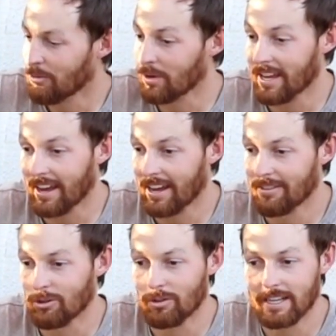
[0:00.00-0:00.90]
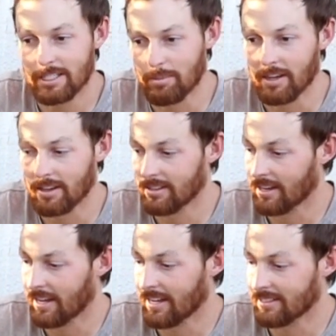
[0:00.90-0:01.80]
we have a raised bed
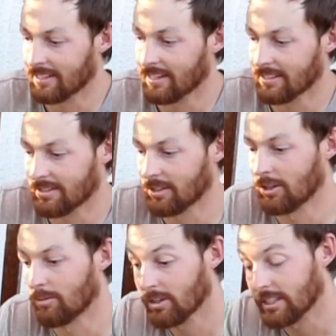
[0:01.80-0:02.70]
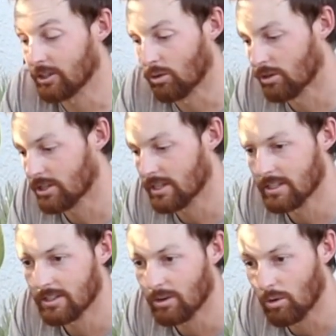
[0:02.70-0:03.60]
that has got some really
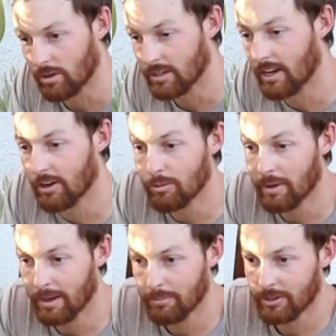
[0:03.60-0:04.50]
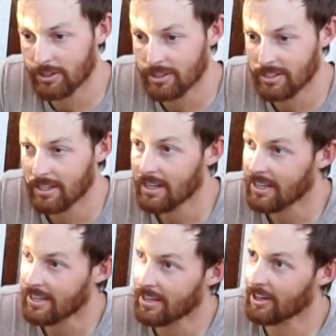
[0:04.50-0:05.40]
gorgeous Ordano peppers
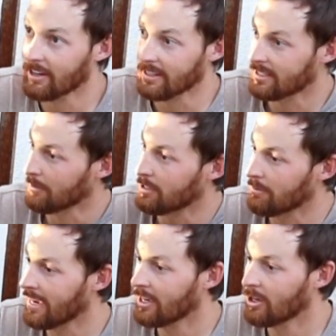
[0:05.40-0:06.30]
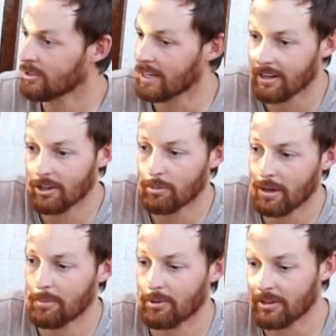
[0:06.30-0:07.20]
here and some tomatoes and another
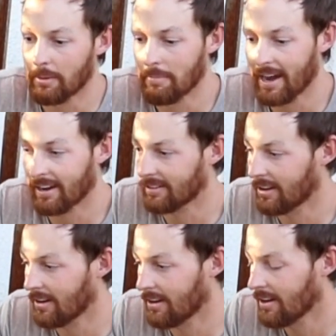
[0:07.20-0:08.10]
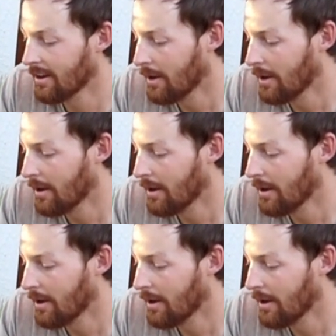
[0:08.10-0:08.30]
pepper in the back there,